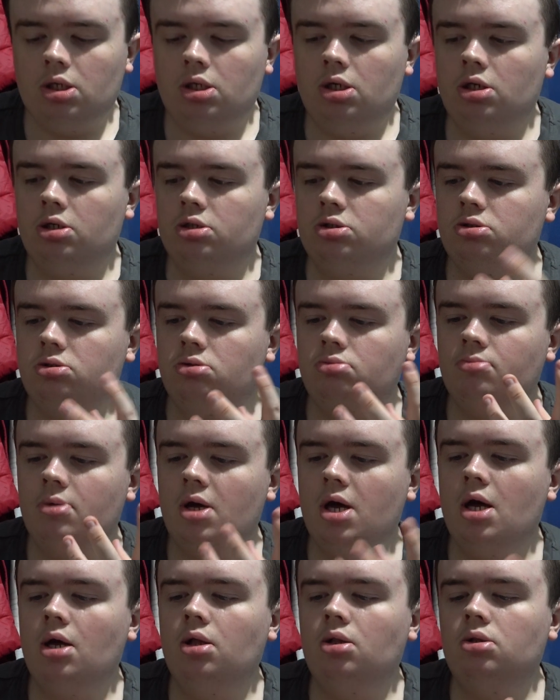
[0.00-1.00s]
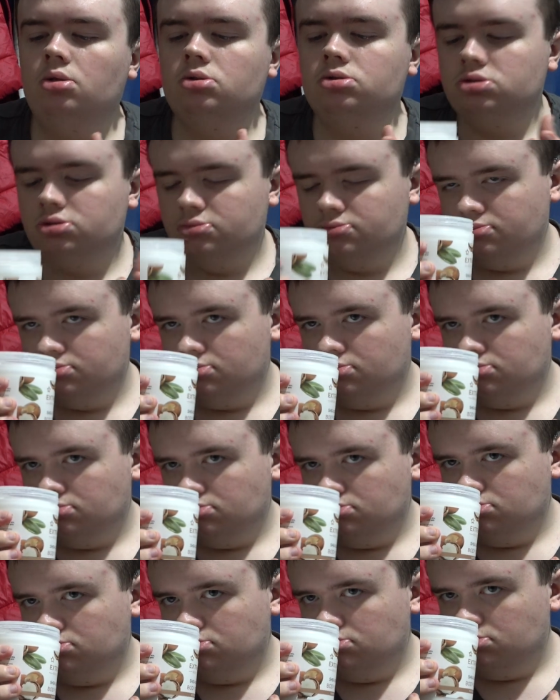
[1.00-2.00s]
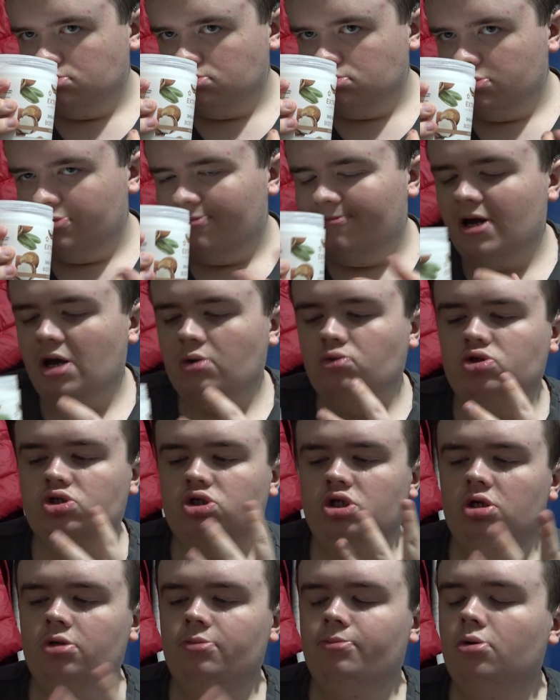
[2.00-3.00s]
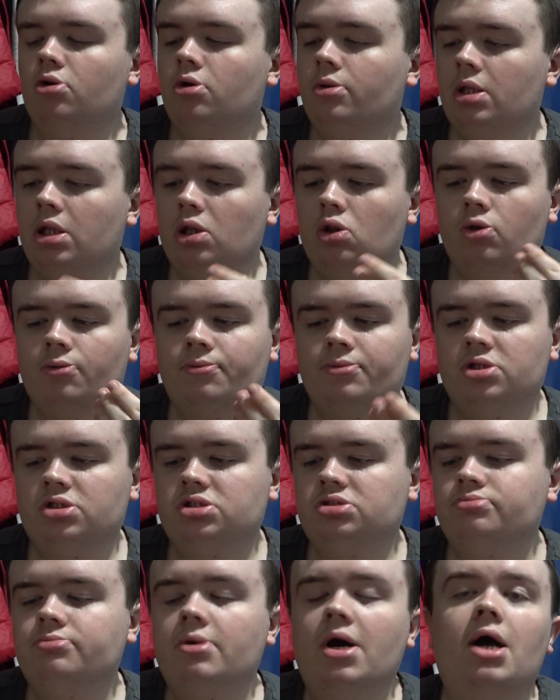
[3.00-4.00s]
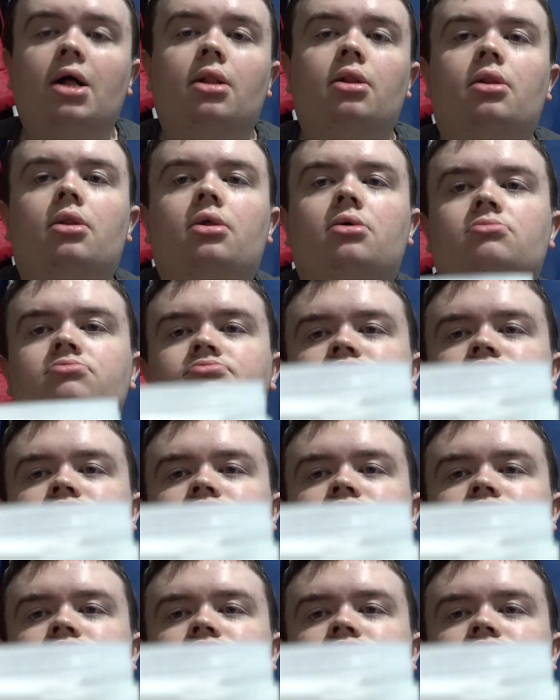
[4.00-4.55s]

It smells very shea butter and I love the smell.